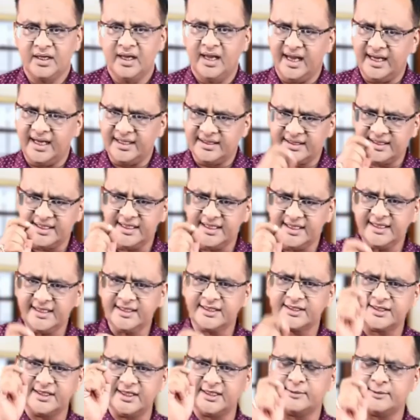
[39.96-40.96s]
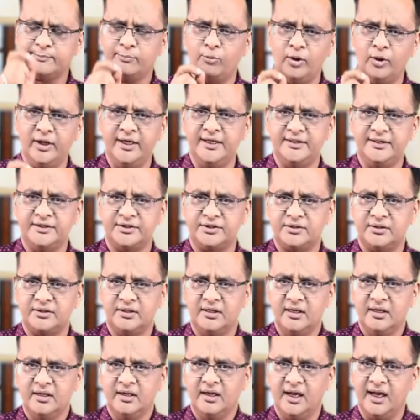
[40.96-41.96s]
And these 6 points,
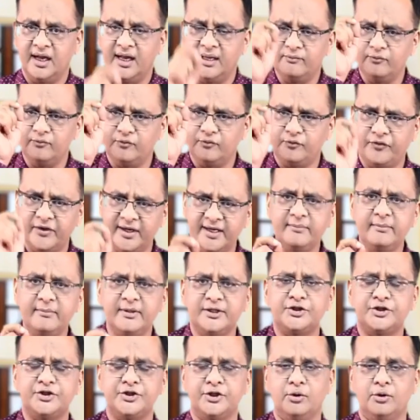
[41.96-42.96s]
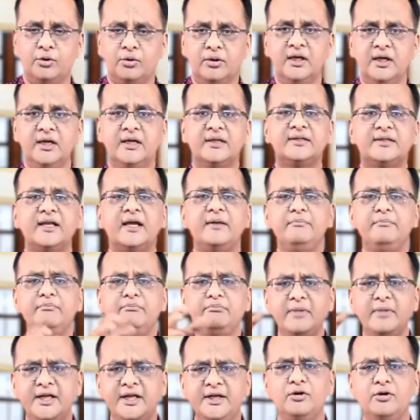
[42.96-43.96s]
I am very much sure that
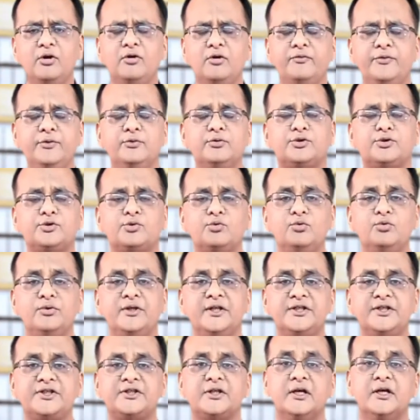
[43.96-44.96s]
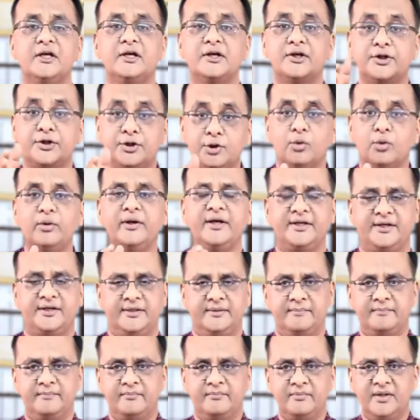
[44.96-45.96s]
many of you students do it,
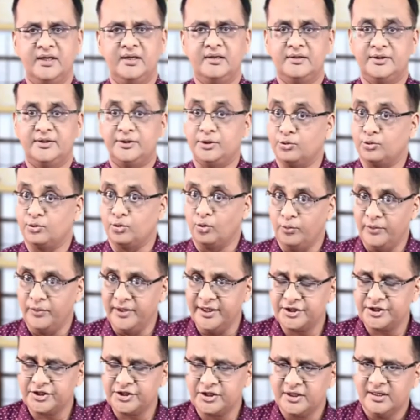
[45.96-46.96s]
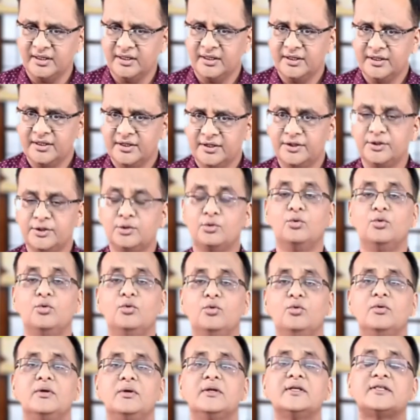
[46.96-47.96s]
due to which
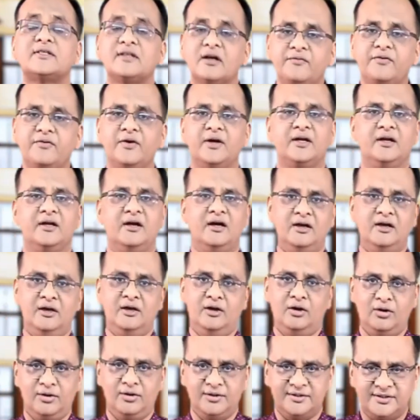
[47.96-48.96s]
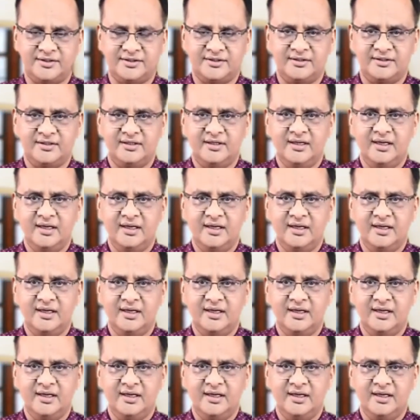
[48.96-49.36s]
you suffer a loss.